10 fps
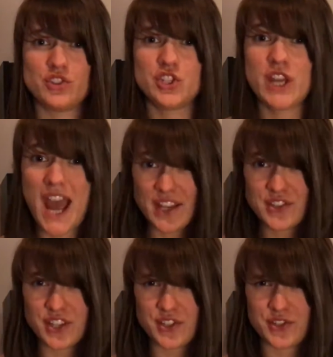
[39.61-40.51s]

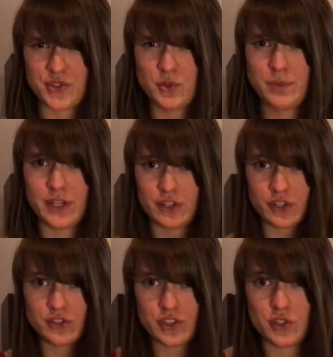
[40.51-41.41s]
chest is
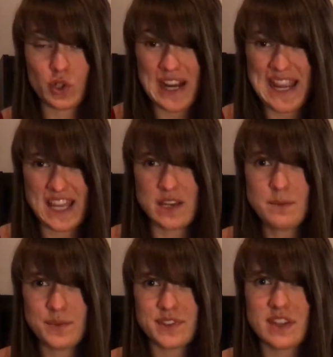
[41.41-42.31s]
superior to your
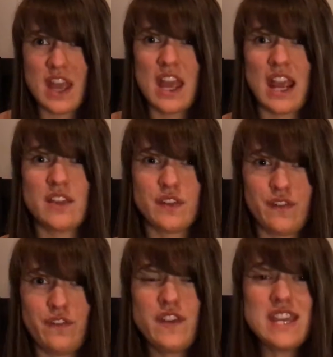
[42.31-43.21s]
hips and the
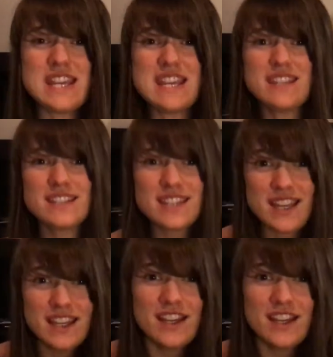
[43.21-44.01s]
feet